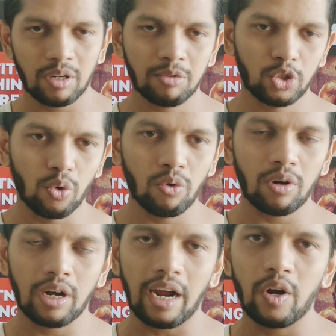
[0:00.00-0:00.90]

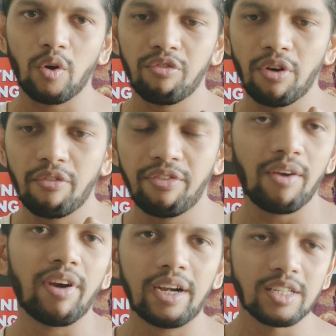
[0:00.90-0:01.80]
show a kind of
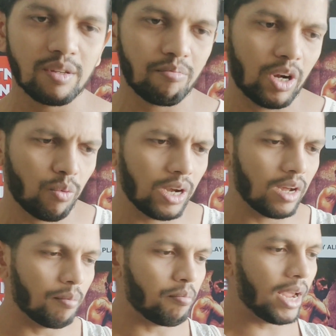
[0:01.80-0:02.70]
favoritism between
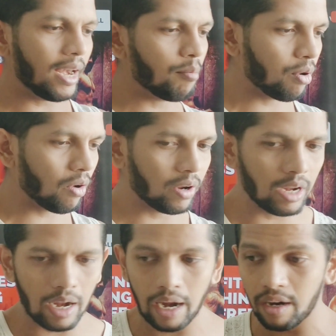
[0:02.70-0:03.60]
a male
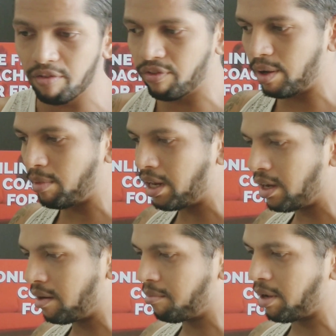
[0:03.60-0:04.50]
employee and a
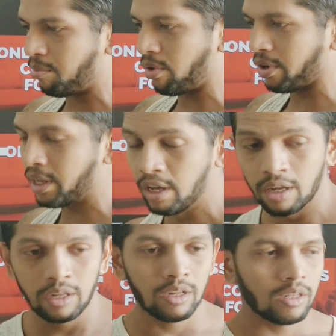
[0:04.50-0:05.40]
female employee.
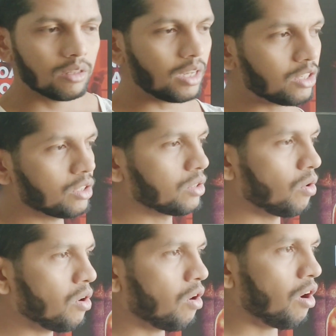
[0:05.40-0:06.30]
This
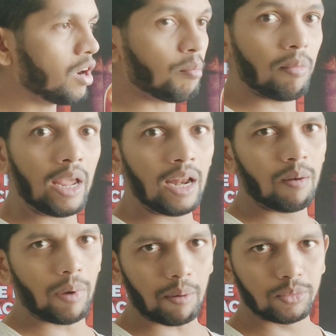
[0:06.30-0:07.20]
so-called male
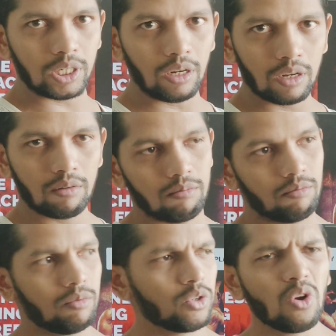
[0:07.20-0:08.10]
babji
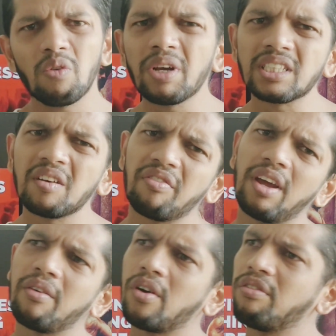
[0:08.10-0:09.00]
was always in
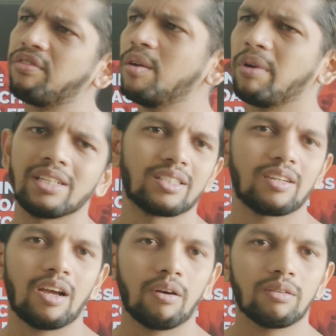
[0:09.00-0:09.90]
favor of females.
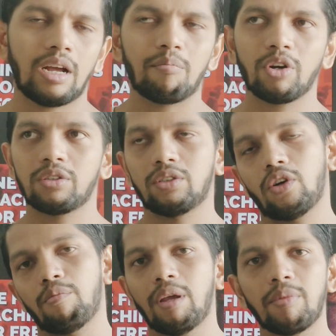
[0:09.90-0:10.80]
Now, I'm not
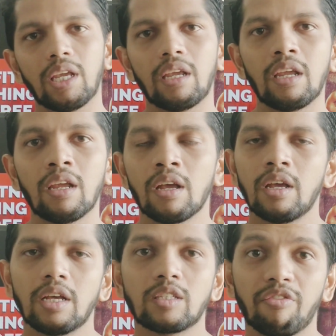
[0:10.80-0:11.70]
sure, maybe he
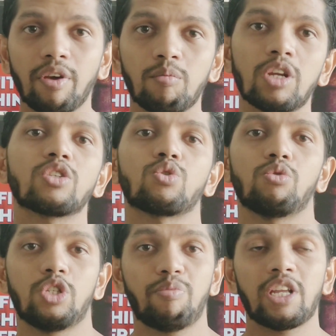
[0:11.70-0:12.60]
is a feminist who
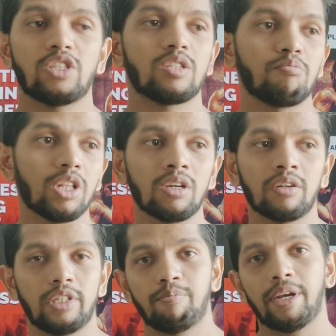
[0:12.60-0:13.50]
respects his mother,
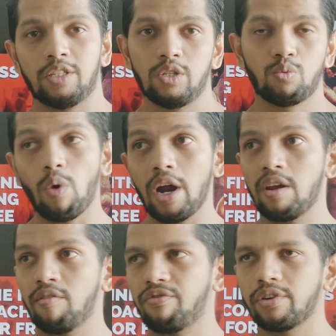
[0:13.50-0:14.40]
respects his
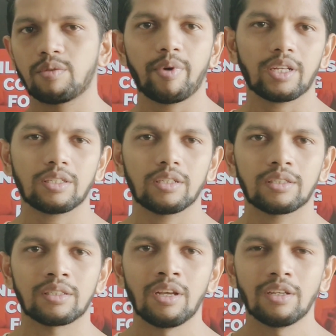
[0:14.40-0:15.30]
wife, respects
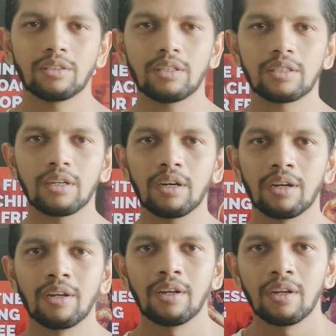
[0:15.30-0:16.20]
his sister.
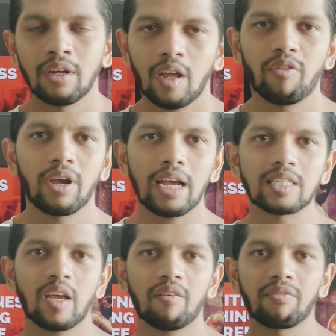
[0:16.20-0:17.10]
If you
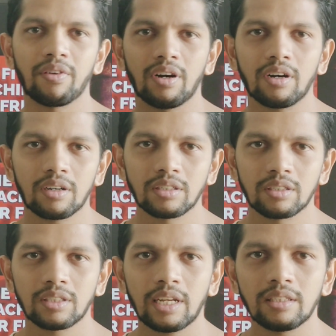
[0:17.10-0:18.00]
guys have
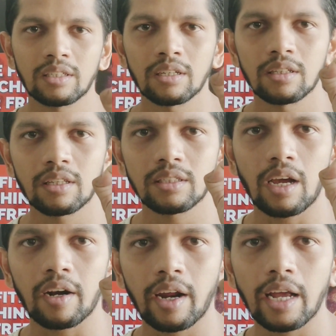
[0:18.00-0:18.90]
sensed the
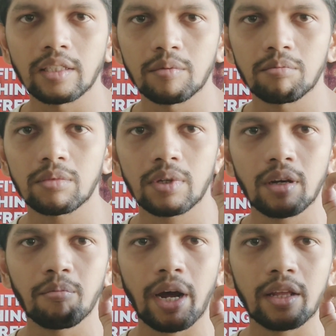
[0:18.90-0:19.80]
sarcasm
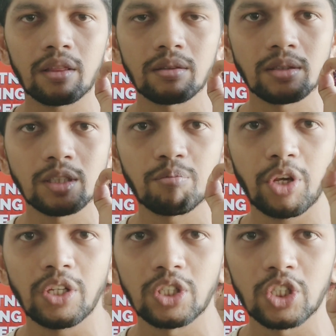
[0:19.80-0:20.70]
in my
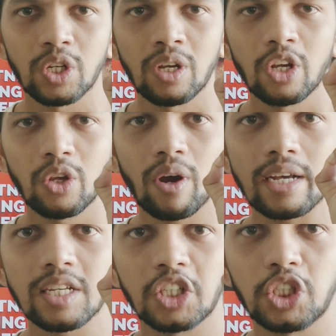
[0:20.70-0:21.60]
speech, you
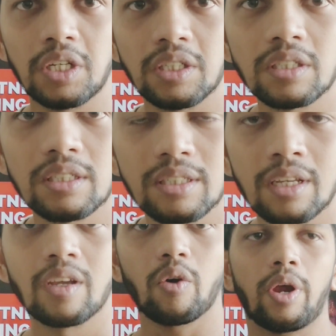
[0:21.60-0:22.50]
guys are geniuses.
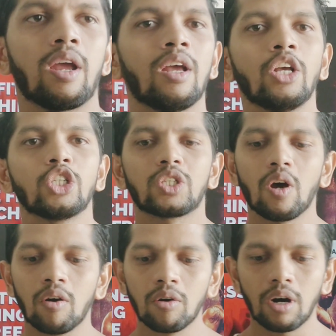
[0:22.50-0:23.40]
Okay.
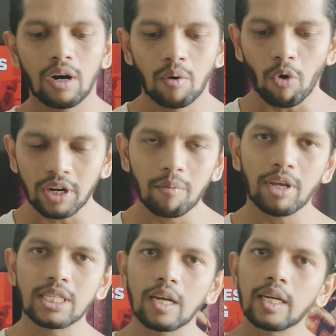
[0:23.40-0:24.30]
So, what he
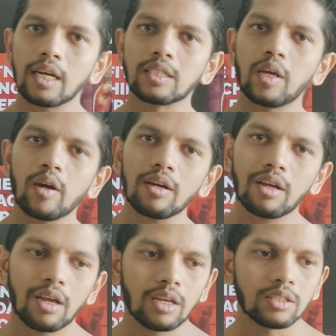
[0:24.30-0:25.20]
basically does here
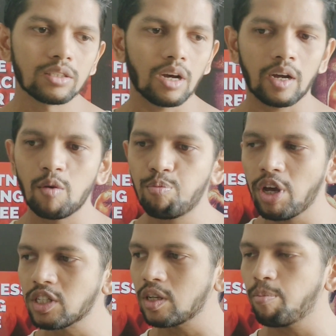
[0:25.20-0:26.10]
is he
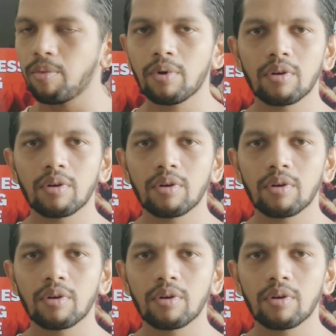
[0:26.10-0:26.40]
picks up